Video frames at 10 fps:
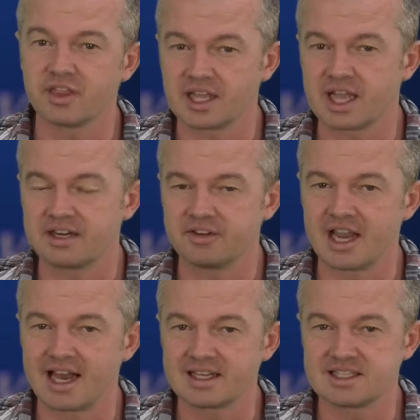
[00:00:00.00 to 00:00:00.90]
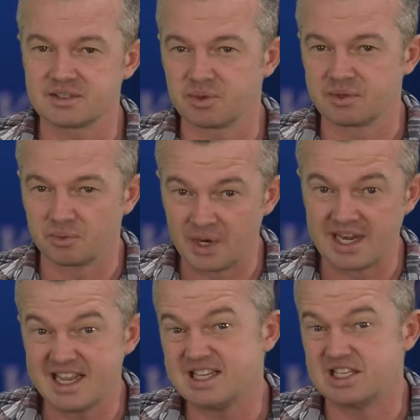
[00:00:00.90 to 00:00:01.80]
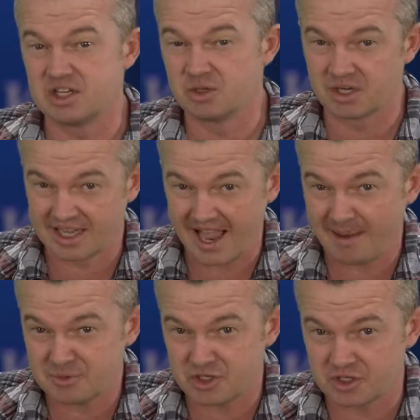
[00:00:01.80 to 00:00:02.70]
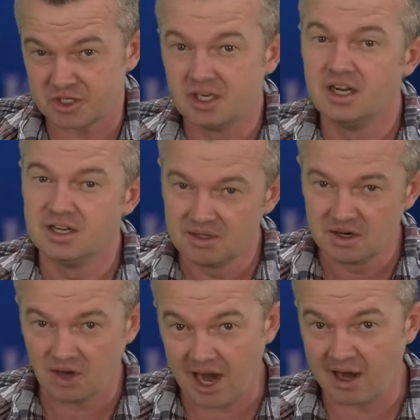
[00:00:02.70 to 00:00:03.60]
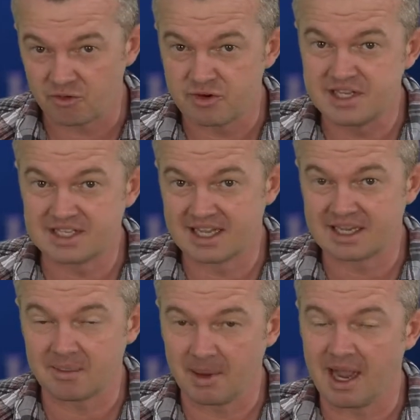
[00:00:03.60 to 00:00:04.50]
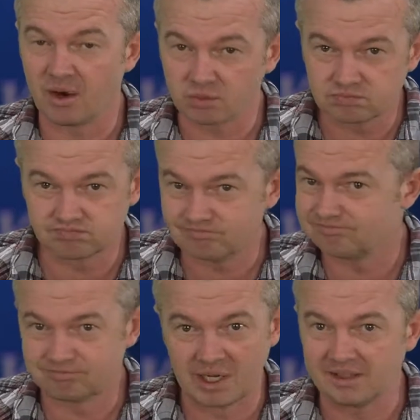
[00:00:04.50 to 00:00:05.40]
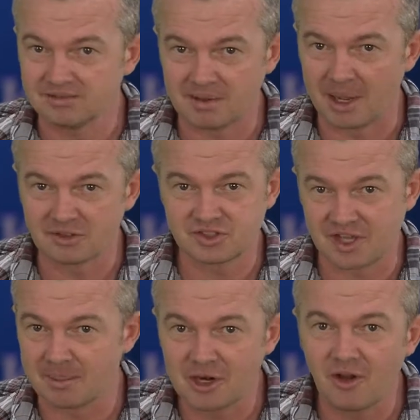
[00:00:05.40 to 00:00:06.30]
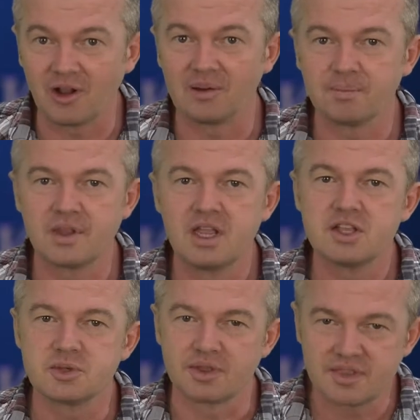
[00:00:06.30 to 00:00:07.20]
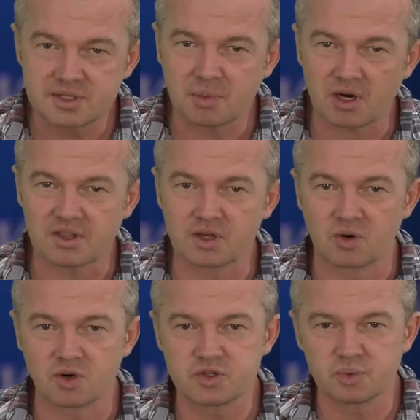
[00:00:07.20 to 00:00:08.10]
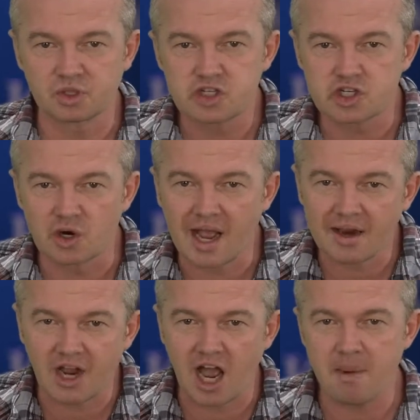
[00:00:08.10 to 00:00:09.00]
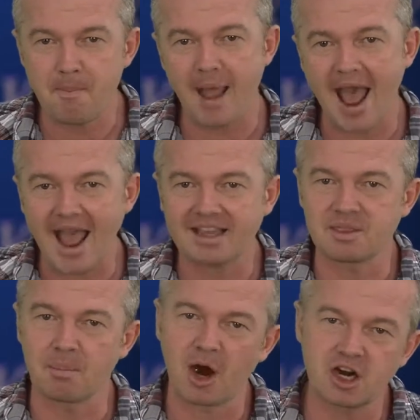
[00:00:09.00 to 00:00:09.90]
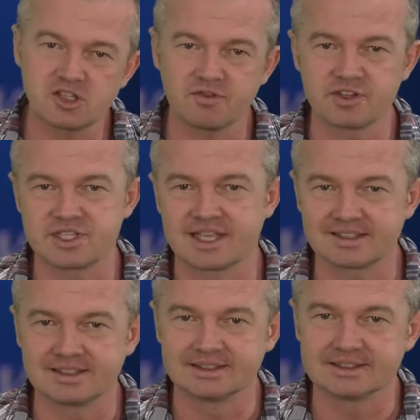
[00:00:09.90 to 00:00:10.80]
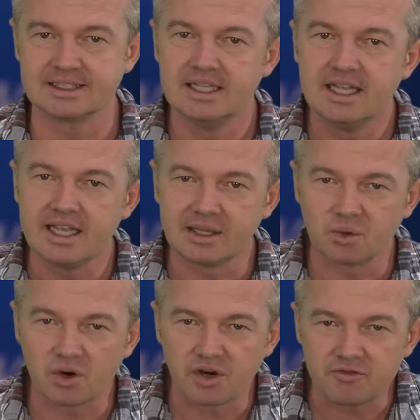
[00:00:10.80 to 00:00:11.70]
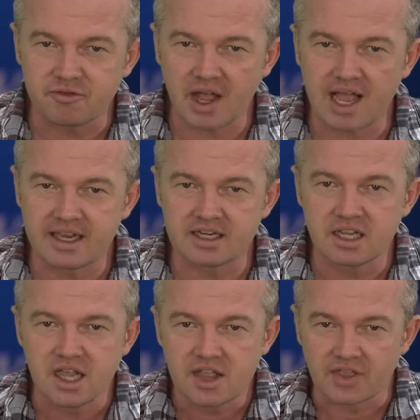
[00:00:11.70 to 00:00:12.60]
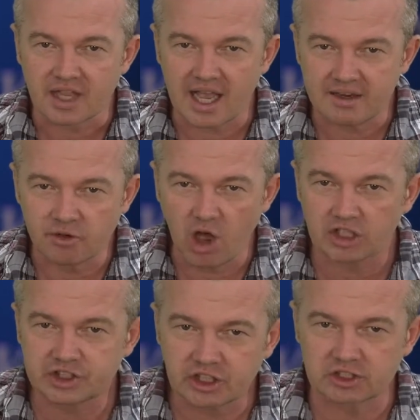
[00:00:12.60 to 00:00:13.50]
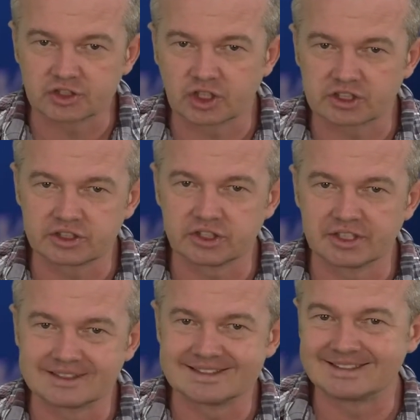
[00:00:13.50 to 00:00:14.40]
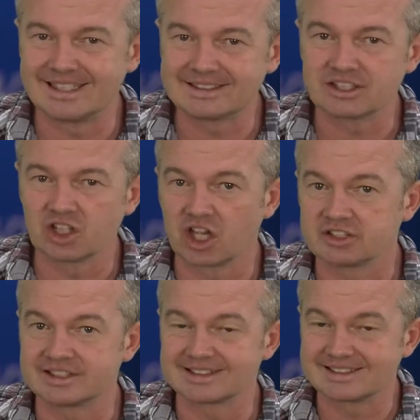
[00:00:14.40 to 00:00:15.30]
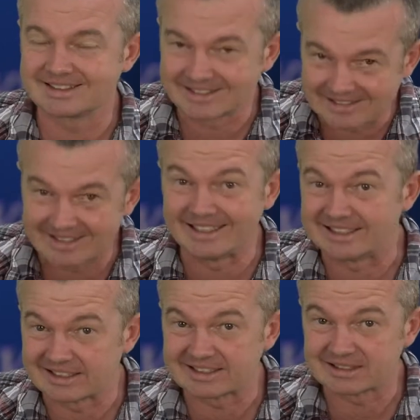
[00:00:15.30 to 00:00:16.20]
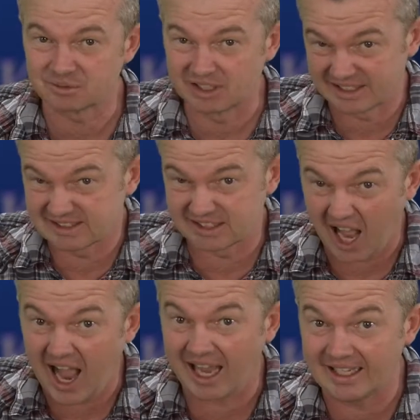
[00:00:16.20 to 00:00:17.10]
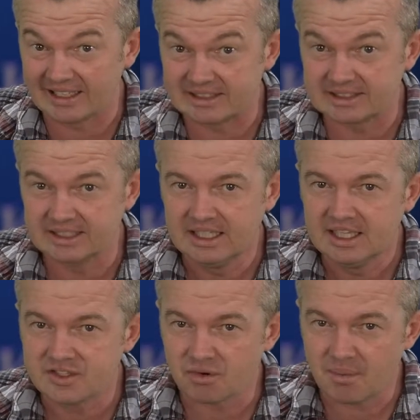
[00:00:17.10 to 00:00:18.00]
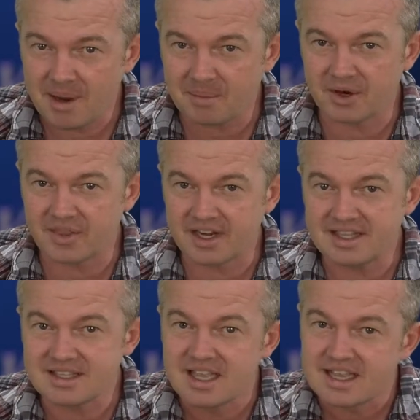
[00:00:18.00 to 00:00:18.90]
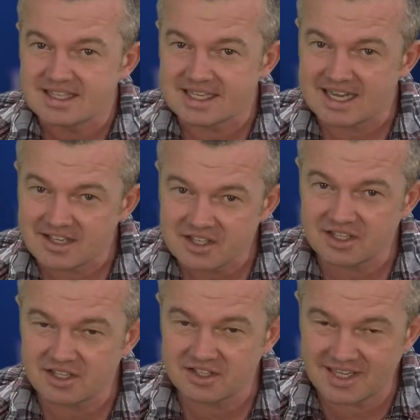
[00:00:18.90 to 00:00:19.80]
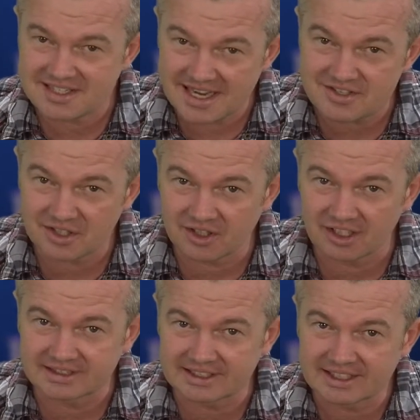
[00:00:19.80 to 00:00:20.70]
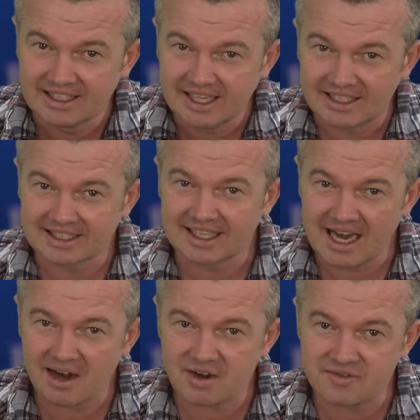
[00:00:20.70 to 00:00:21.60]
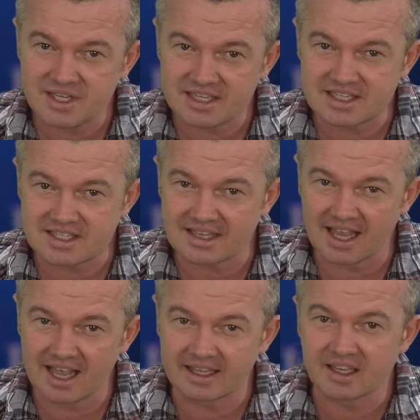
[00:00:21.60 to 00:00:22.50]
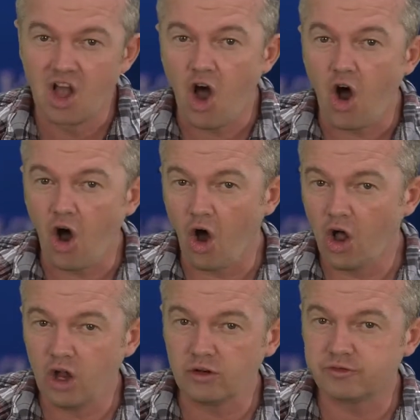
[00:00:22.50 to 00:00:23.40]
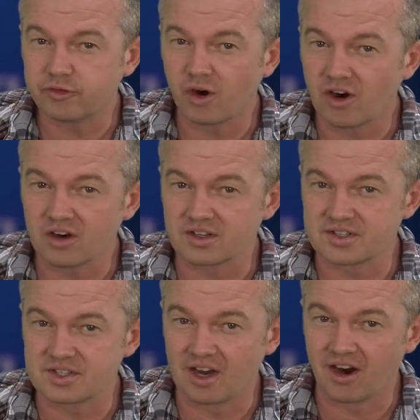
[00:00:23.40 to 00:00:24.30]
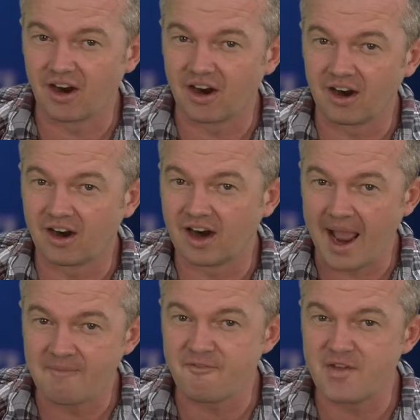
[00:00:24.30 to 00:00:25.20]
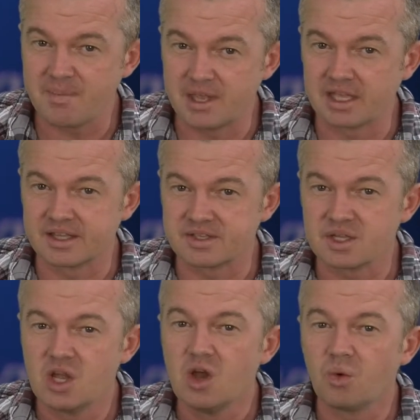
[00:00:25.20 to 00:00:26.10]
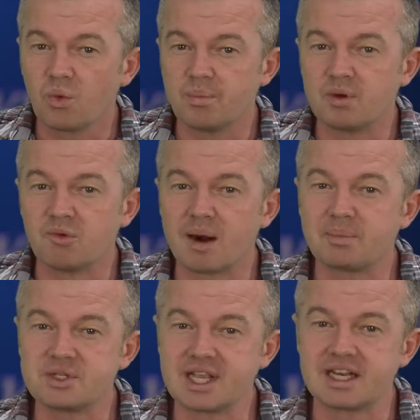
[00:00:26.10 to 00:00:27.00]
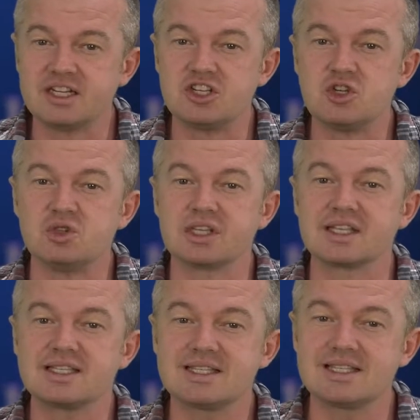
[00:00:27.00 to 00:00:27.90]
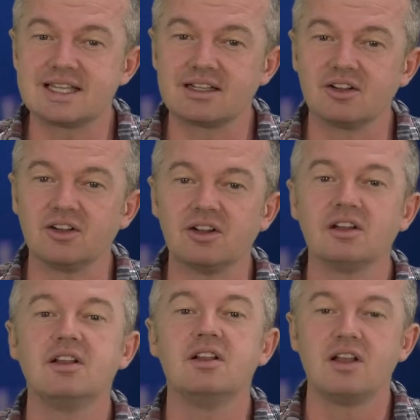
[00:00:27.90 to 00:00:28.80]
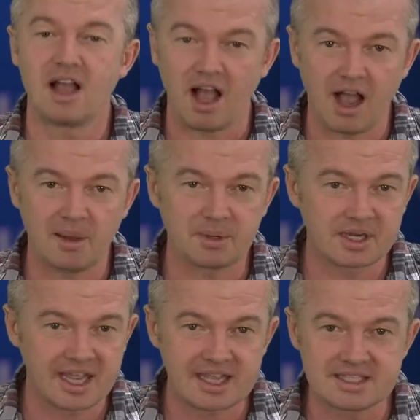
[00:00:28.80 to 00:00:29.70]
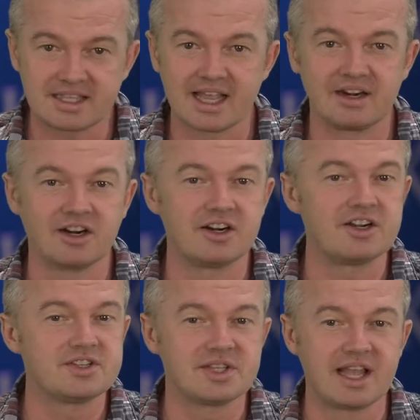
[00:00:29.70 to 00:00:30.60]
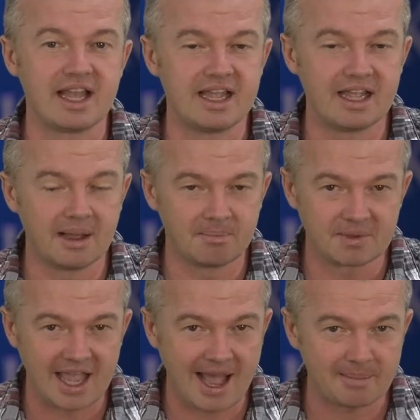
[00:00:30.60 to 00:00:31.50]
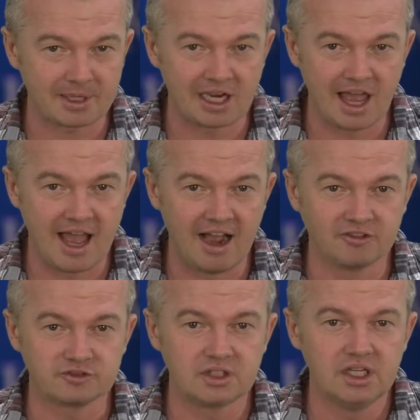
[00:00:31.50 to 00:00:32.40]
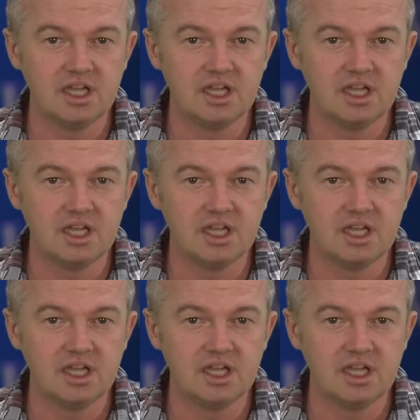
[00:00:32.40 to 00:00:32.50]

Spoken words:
for the kind of analysis we need to do to capture our reasoning about some and all. So in this part of the course, we'll show how to unpack the parts of a sentence in order to find the kind of logical structure that sentential logic conceals, really hides. So remember that in sentential logic, a declarative sentence like all frogs are amphibians would be represented using a single uppercase letter, say a capital F.